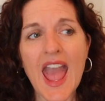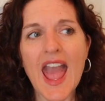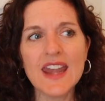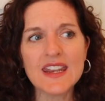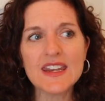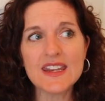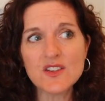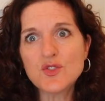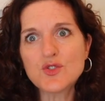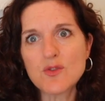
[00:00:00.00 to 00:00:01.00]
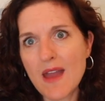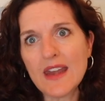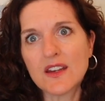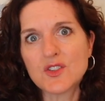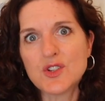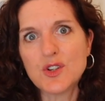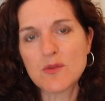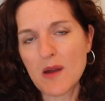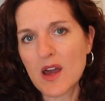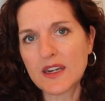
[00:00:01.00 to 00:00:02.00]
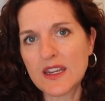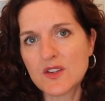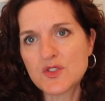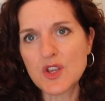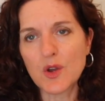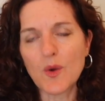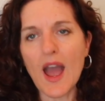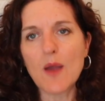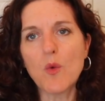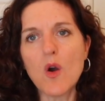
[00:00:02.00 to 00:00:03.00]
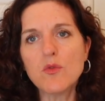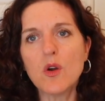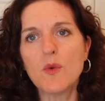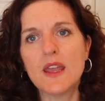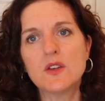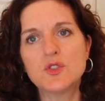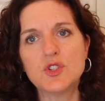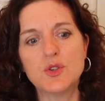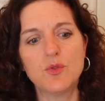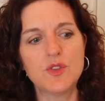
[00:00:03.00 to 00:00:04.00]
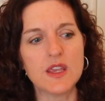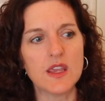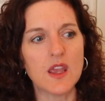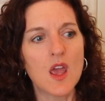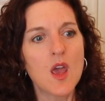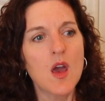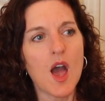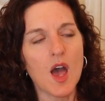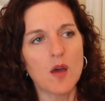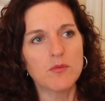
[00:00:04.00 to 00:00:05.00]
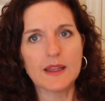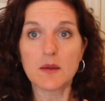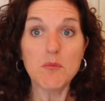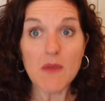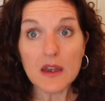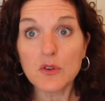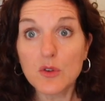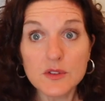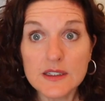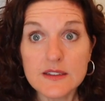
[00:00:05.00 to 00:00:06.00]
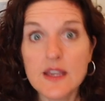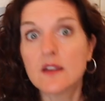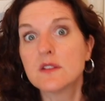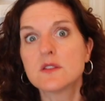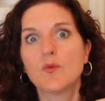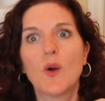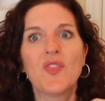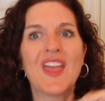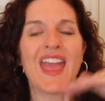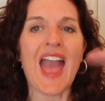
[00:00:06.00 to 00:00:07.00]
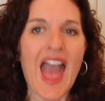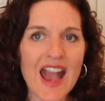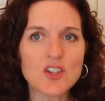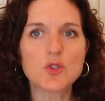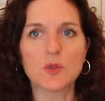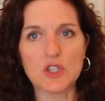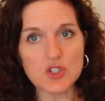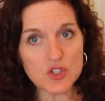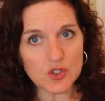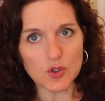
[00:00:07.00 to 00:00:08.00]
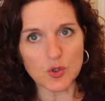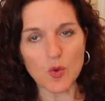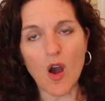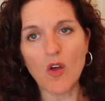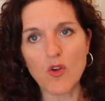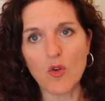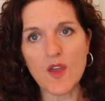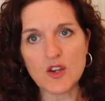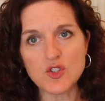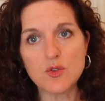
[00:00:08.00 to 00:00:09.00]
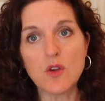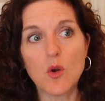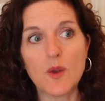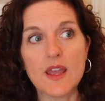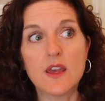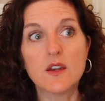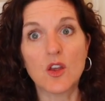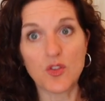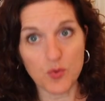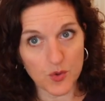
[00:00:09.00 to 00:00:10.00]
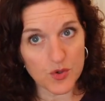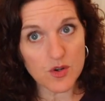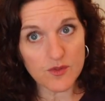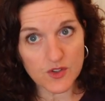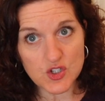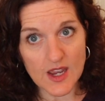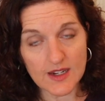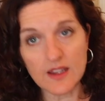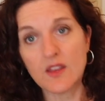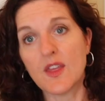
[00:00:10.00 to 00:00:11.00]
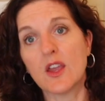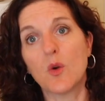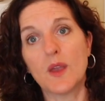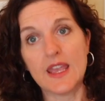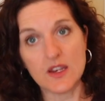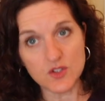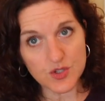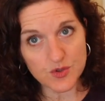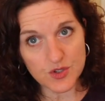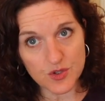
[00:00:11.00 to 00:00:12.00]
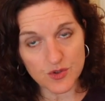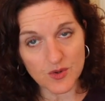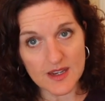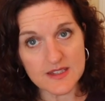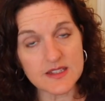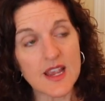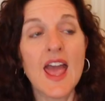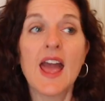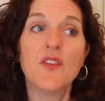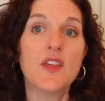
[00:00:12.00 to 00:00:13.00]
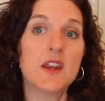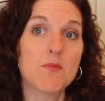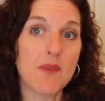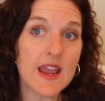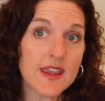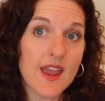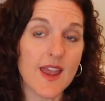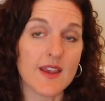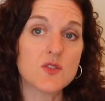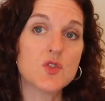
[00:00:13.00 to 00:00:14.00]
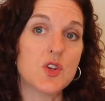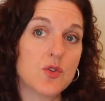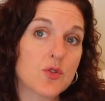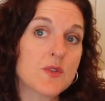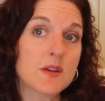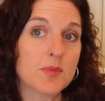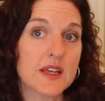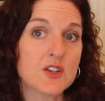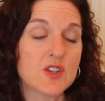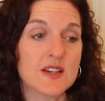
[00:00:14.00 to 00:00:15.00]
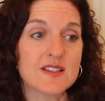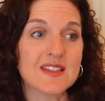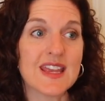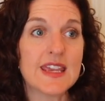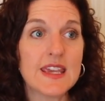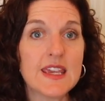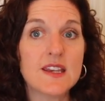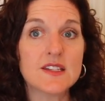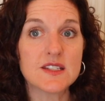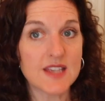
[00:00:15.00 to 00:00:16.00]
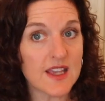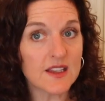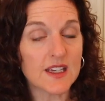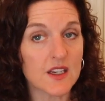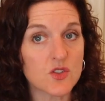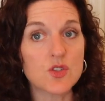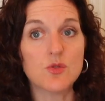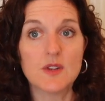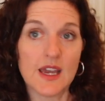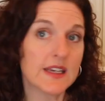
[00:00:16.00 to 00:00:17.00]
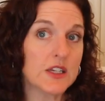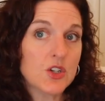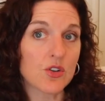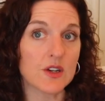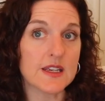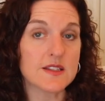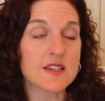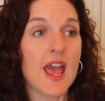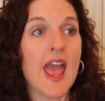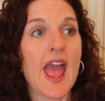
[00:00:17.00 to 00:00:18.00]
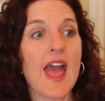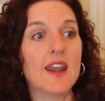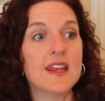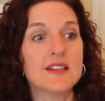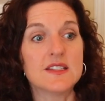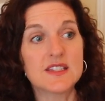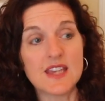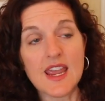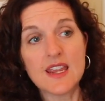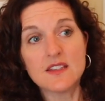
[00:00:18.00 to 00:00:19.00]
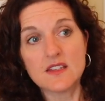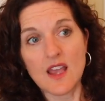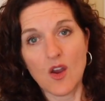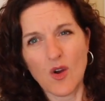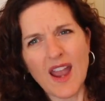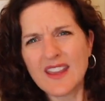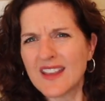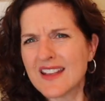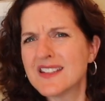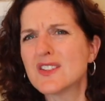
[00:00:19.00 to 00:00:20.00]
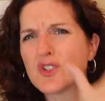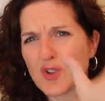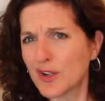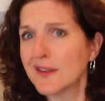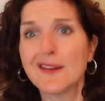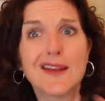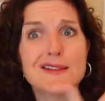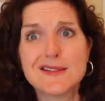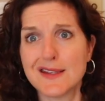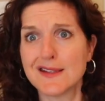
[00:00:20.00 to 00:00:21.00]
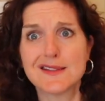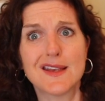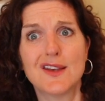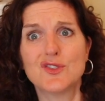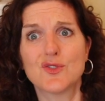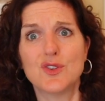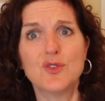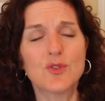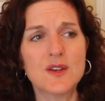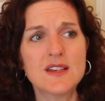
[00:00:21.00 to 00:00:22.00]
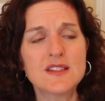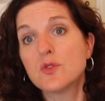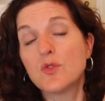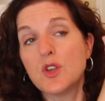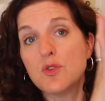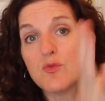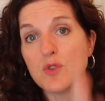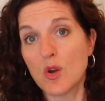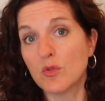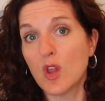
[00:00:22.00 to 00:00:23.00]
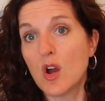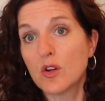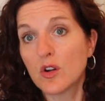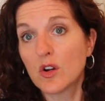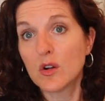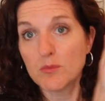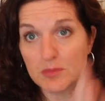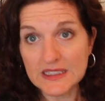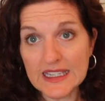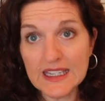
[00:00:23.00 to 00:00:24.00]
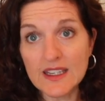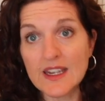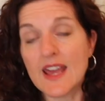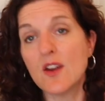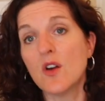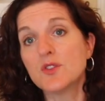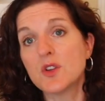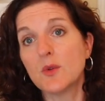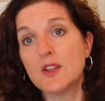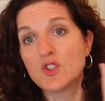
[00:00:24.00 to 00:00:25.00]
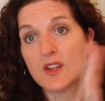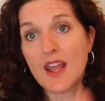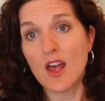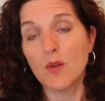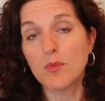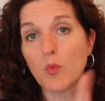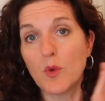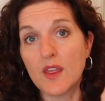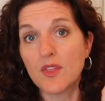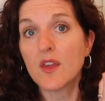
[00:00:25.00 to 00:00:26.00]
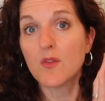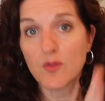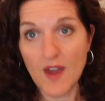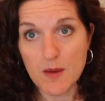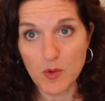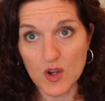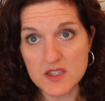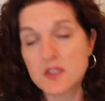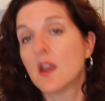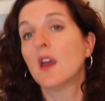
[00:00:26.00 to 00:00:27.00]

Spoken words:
And it is traumatic to your body. So I won't go into the medical details of what they actually do, although they do go in through your vagina, they go into your uterus. And then in my case, the uterine ablation is they heat saline to 90 degrees and it stays, or I guess it circulates inside your uterus so that you no longer bleed. And also it should help with fibroids.